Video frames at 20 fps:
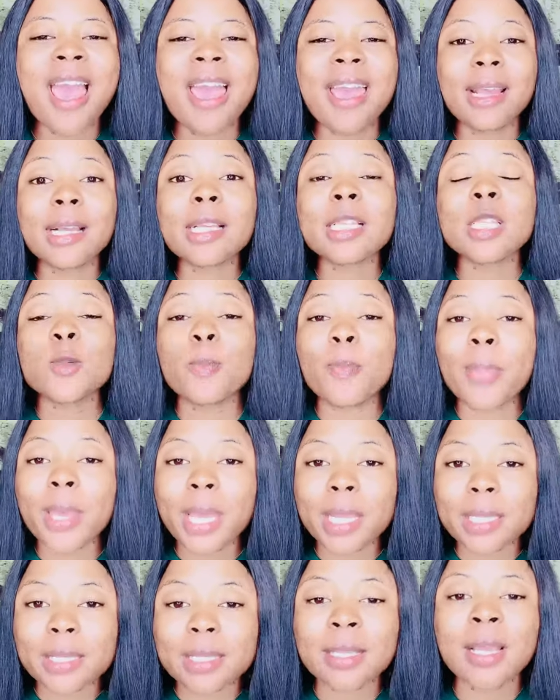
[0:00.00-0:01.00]

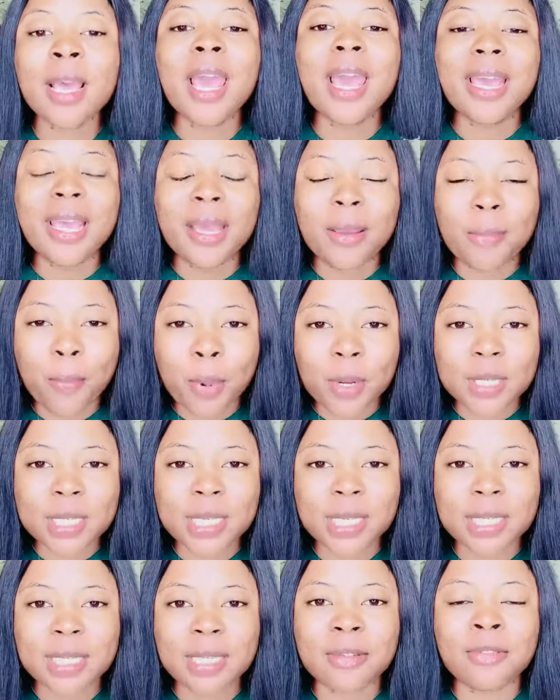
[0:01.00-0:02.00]
Expect a
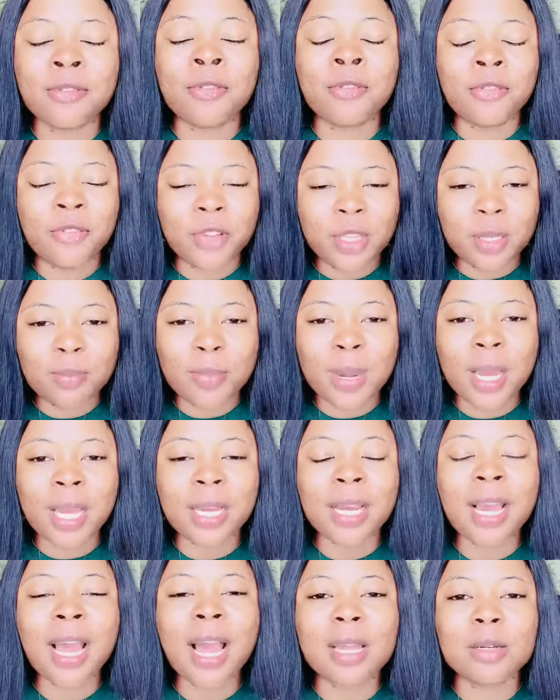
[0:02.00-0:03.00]
positive
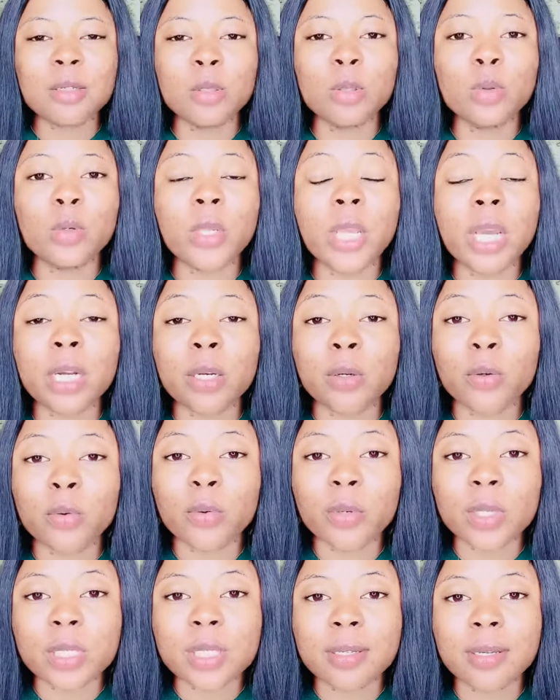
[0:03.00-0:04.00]
feedback. Hallelujah.
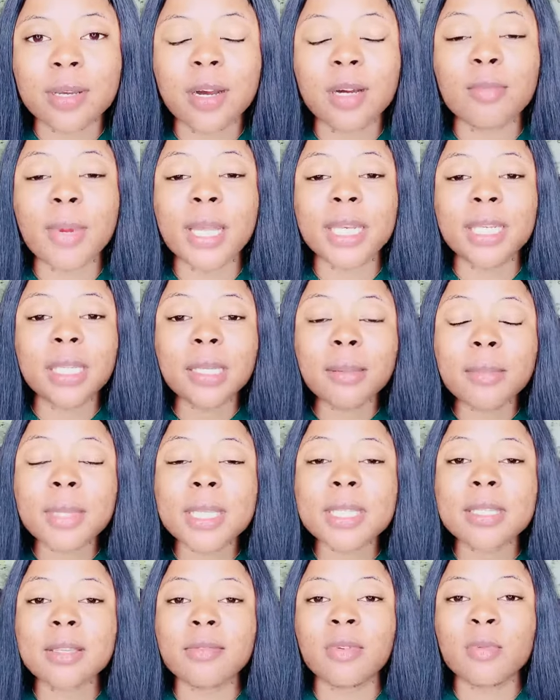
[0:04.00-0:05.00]
Glory to God. My name
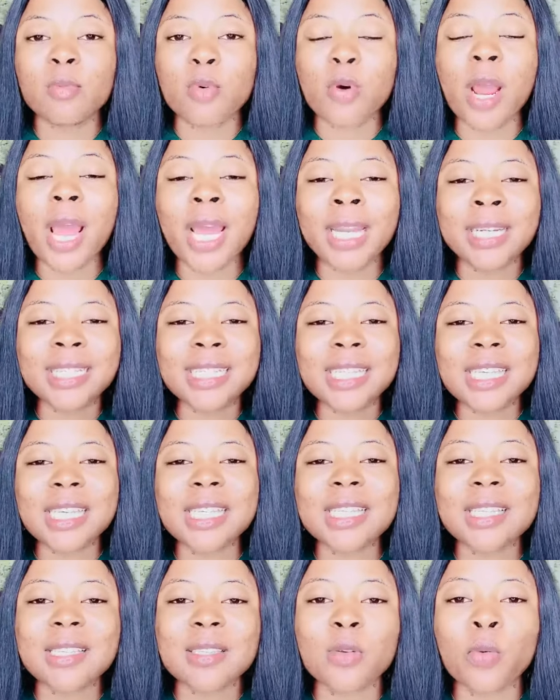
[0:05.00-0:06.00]
is Sivimboa, and
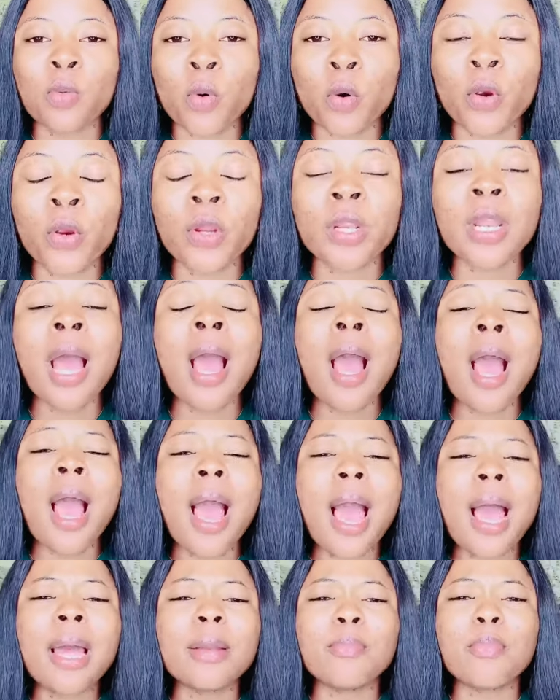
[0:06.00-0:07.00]
this is the Word
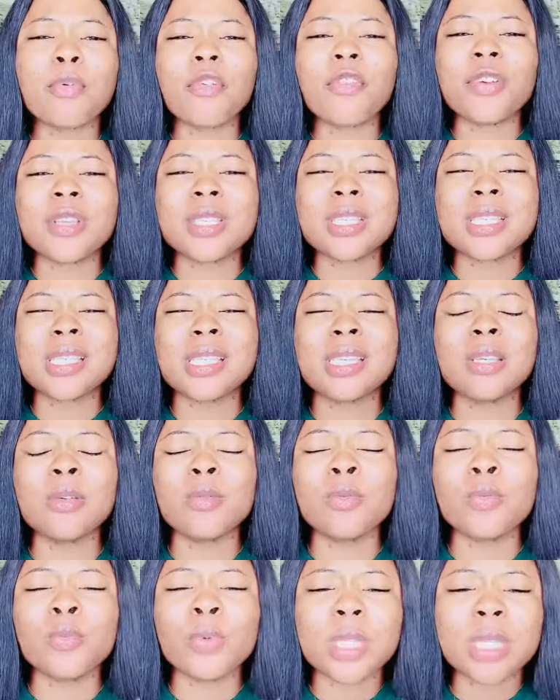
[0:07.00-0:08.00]
and
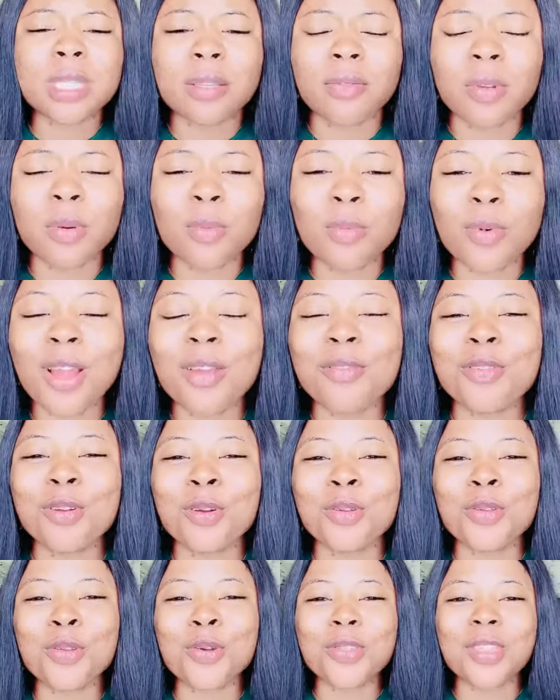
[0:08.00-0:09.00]
Prophecy with Sivimboa. If
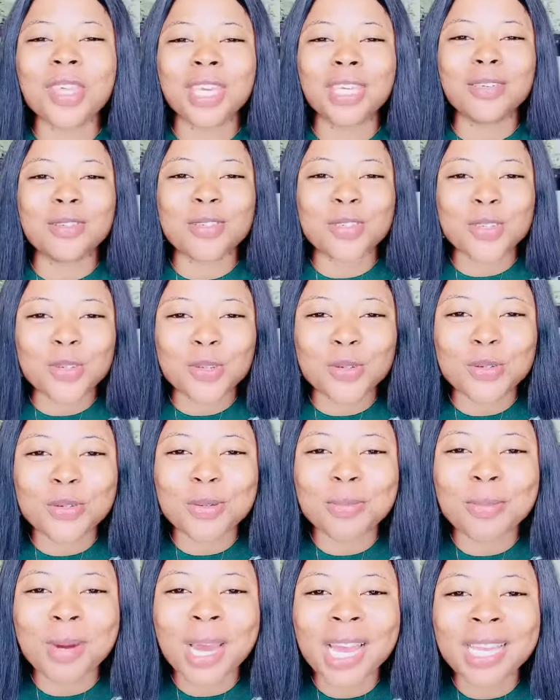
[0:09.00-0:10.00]
you're new, thank you so
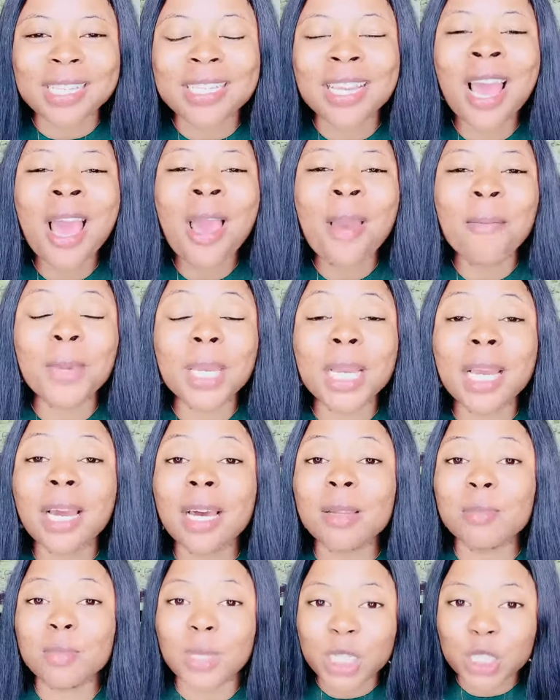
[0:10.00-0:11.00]
much. May
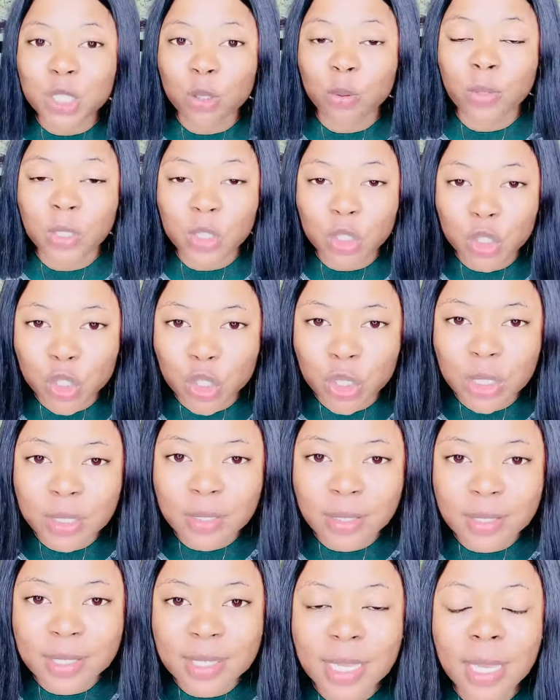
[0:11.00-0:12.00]
God bless you in
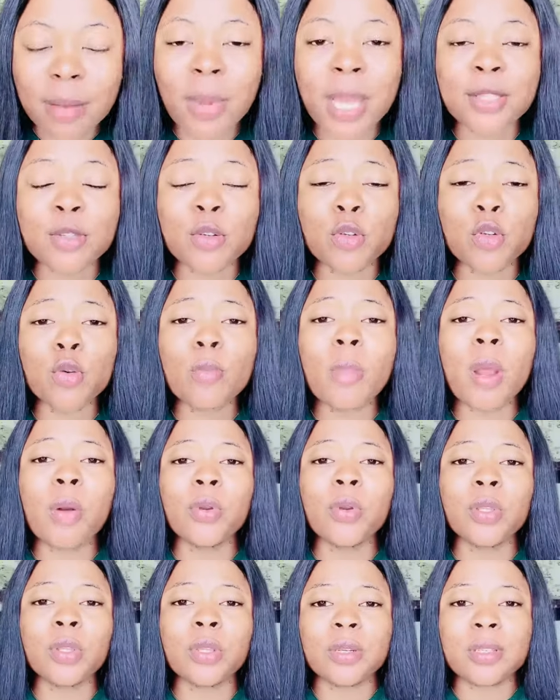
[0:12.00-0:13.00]
Jesus' name. And to you, my
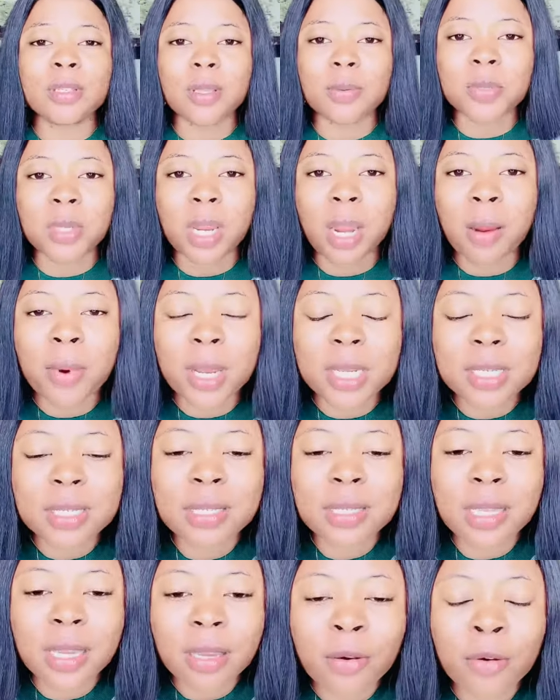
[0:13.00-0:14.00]
returning subscribers,
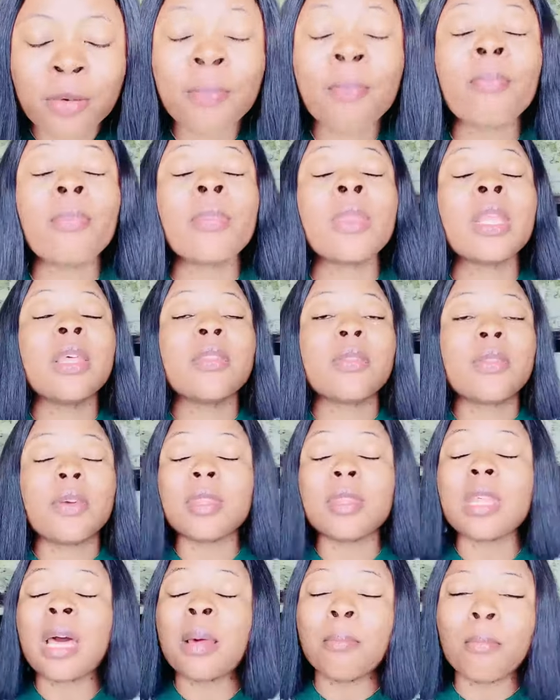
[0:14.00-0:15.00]
second,
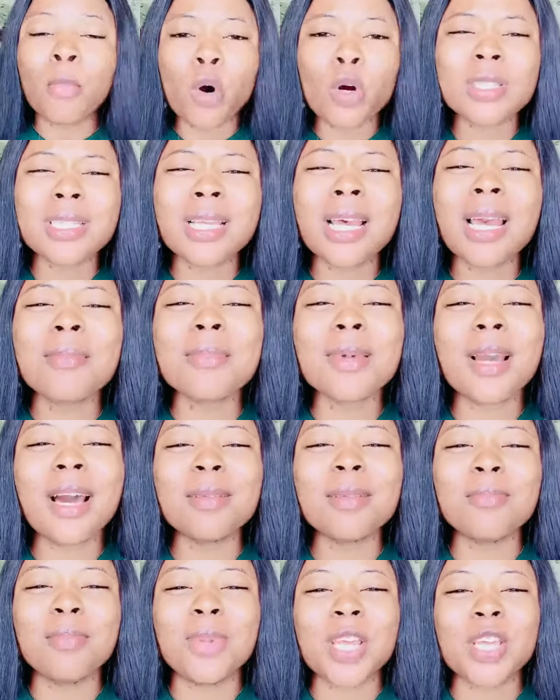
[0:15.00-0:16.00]
third, and more time,
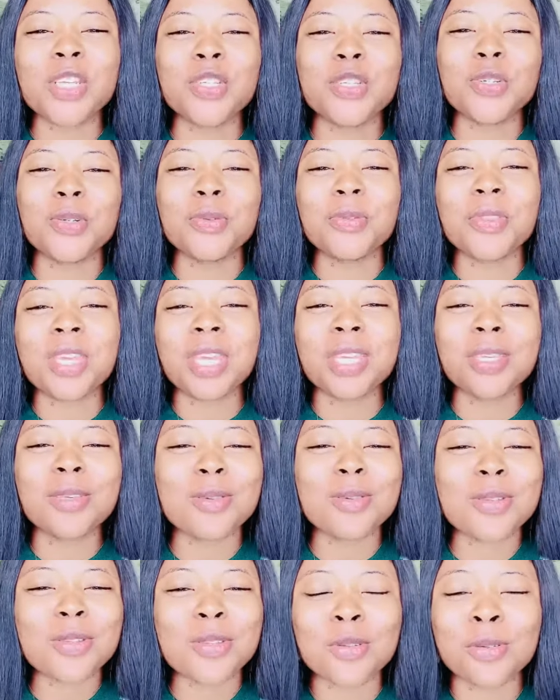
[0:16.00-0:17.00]
God bless you. Thank
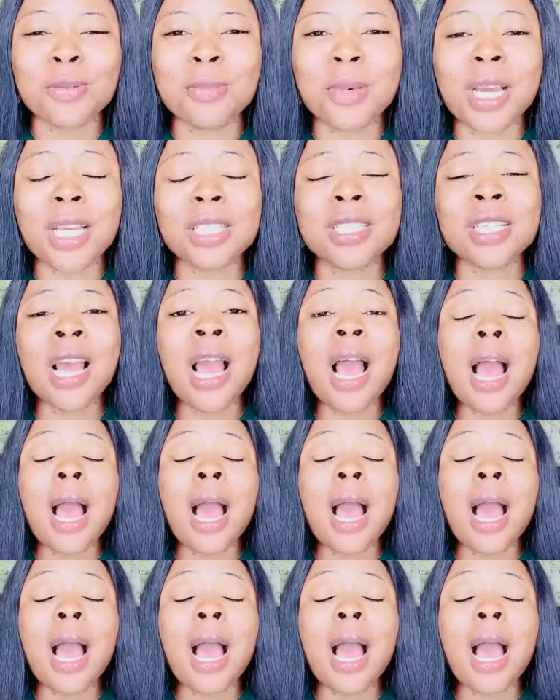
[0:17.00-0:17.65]
you so much.